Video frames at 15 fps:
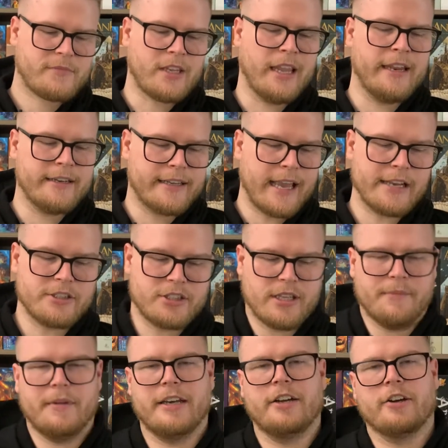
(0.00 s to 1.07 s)
and catch
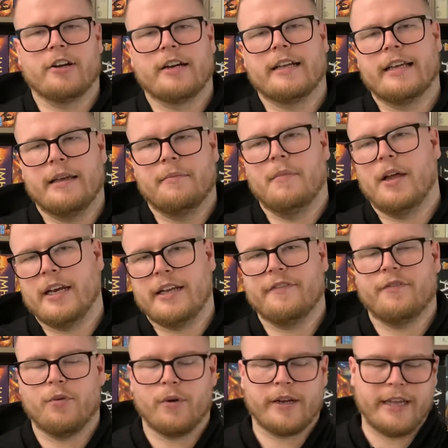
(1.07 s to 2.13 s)
them, and you're going to get money
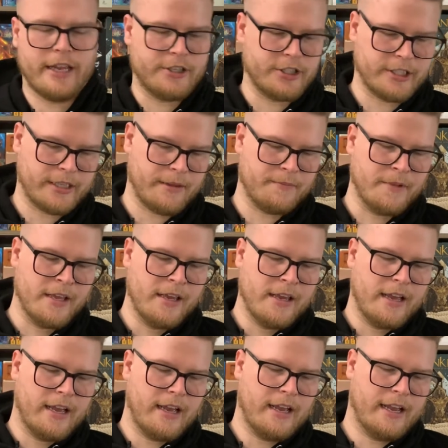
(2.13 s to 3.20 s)
for catching them.
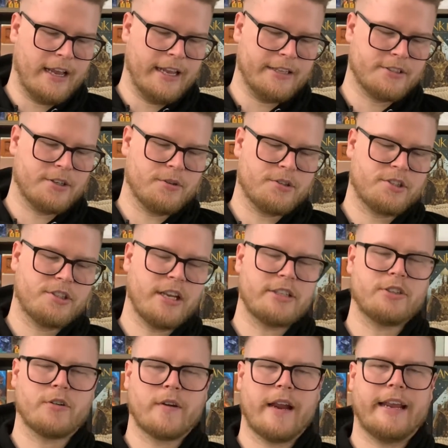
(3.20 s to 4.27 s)
And so,
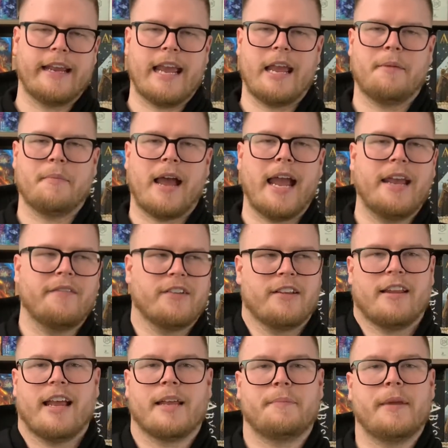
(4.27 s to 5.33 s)
such a great game. I even
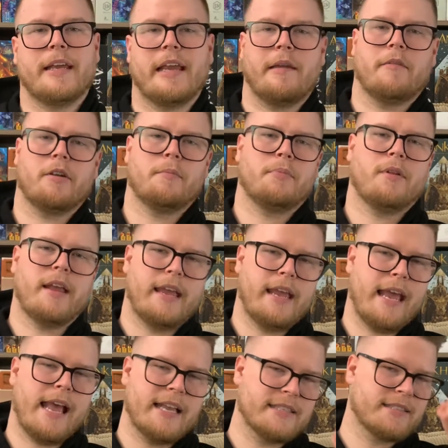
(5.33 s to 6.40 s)
like being able to play
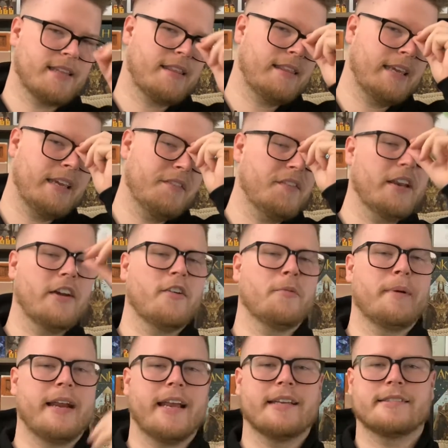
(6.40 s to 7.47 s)
as the thief, and
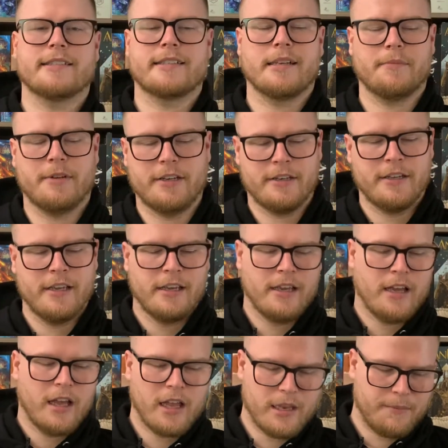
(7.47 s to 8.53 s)
everybody has to come and
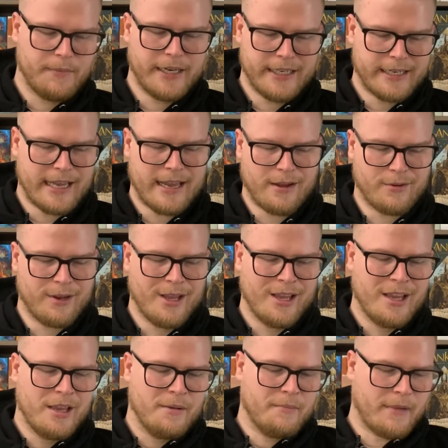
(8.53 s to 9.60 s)
hunt me down.
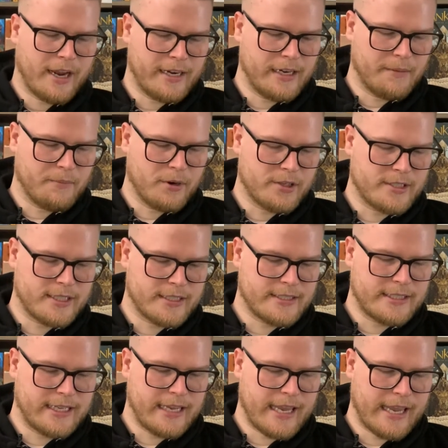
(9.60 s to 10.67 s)
My number
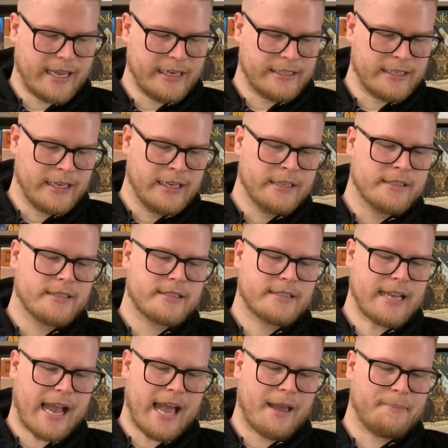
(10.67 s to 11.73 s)
68,
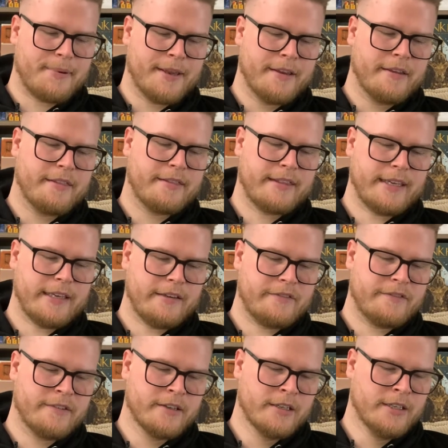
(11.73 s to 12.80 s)
Stop Thief.